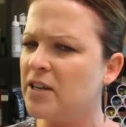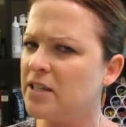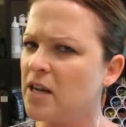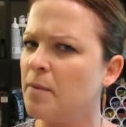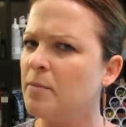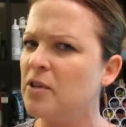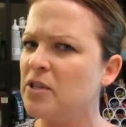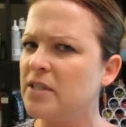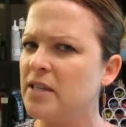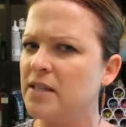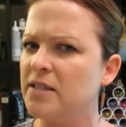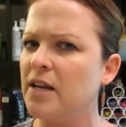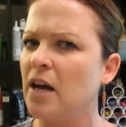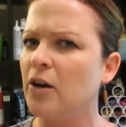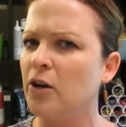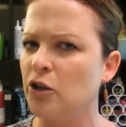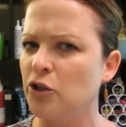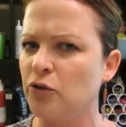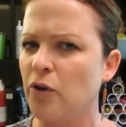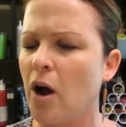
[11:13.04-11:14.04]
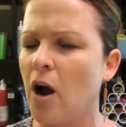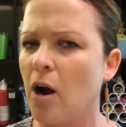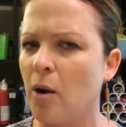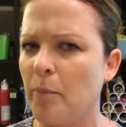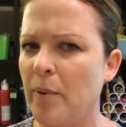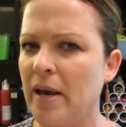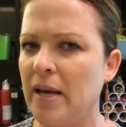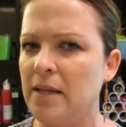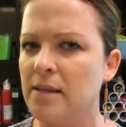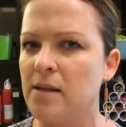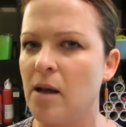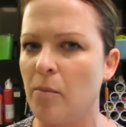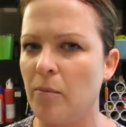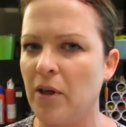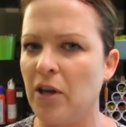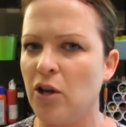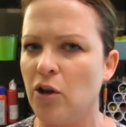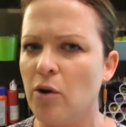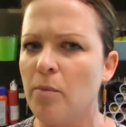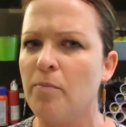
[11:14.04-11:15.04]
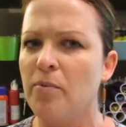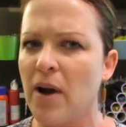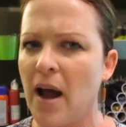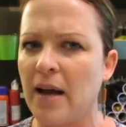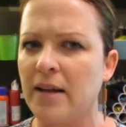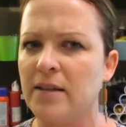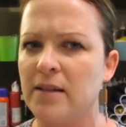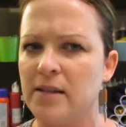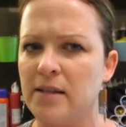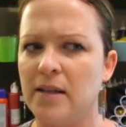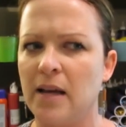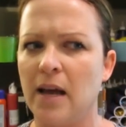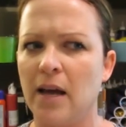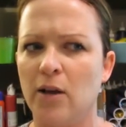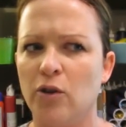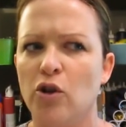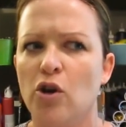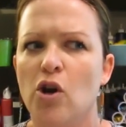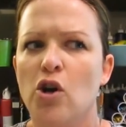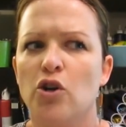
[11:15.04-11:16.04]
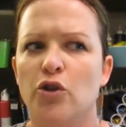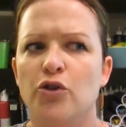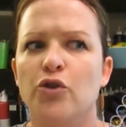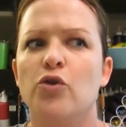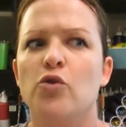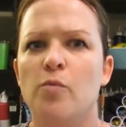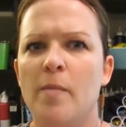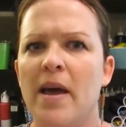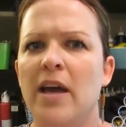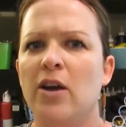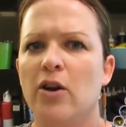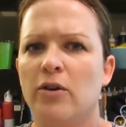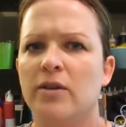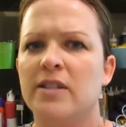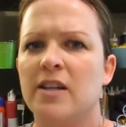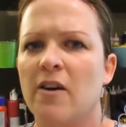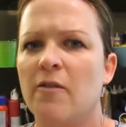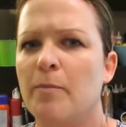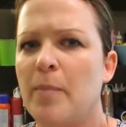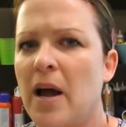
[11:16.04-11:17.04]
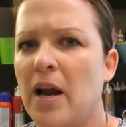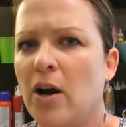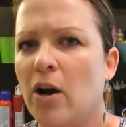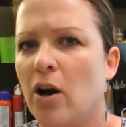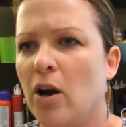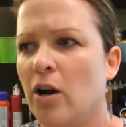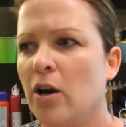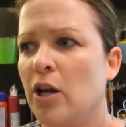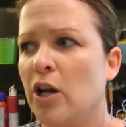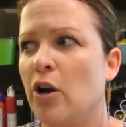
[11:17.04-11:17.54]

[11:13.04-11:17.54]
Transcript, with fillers: every time you sit down and draw or paint something, you're practicing to make yourself better,